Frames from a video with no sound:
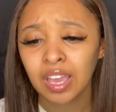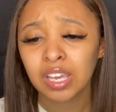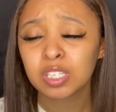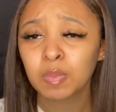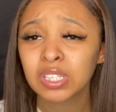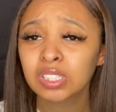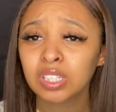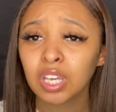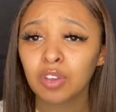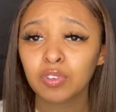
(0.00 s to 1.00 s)

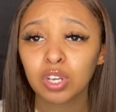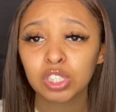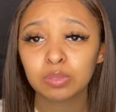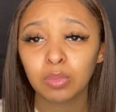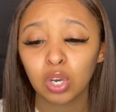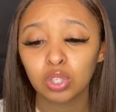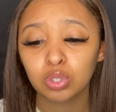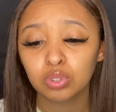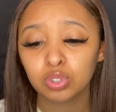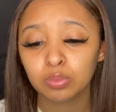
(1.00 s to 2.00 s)
especially if you're a small
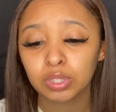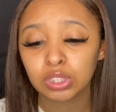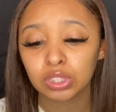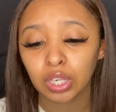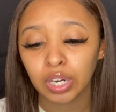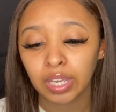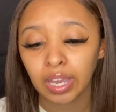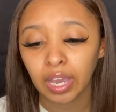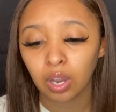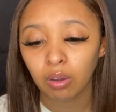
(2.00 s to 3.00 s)
YouTuber
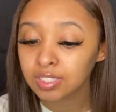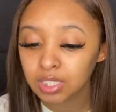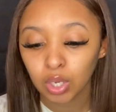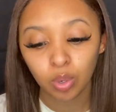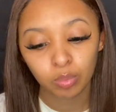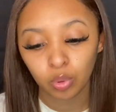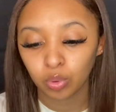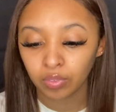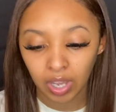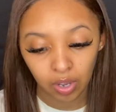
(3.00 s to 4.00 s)
starting out. Tilt,
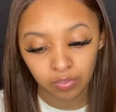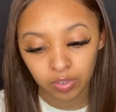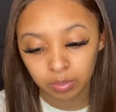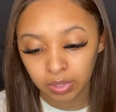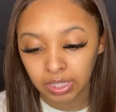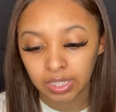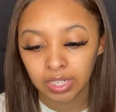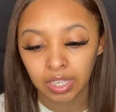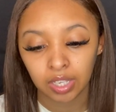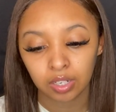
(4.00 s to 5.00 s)
move, alpha, blend,
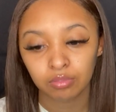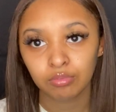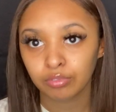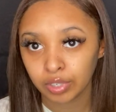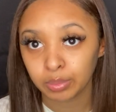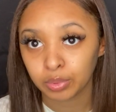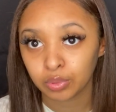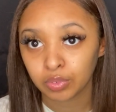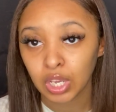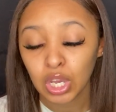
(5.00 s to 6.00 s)
and
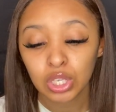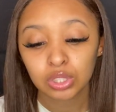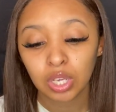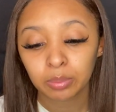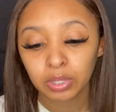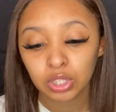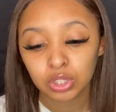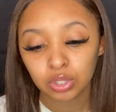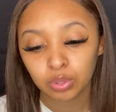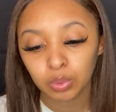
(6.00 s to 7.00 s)
remove. So I'm gonna
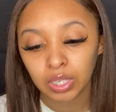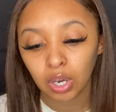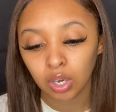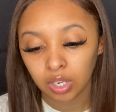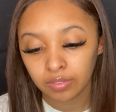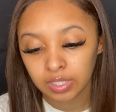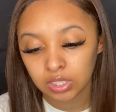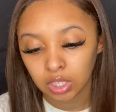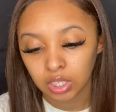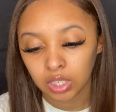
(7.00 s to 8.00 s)
show you what all of these
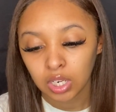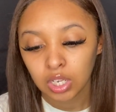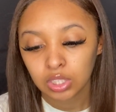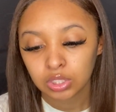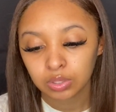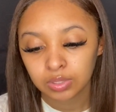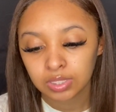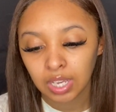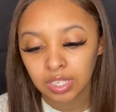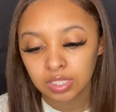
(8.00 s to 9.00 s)
are. So
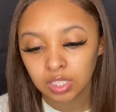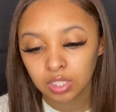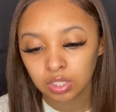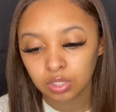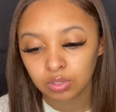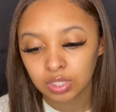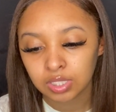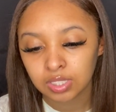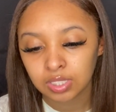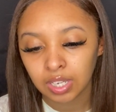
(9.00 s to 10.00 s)
sizing, you
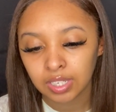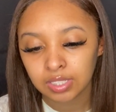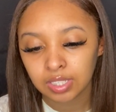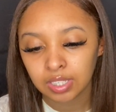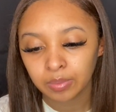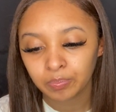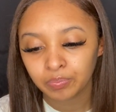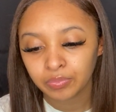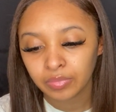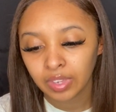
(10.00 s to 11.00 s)
just size it.
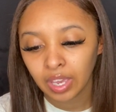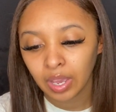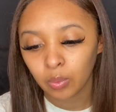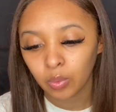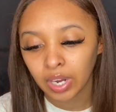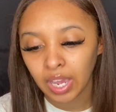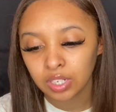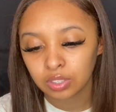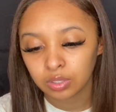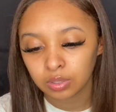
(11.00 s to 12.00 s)
What I
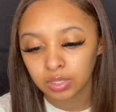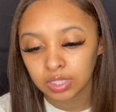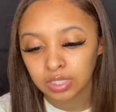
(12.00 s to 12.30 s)
do is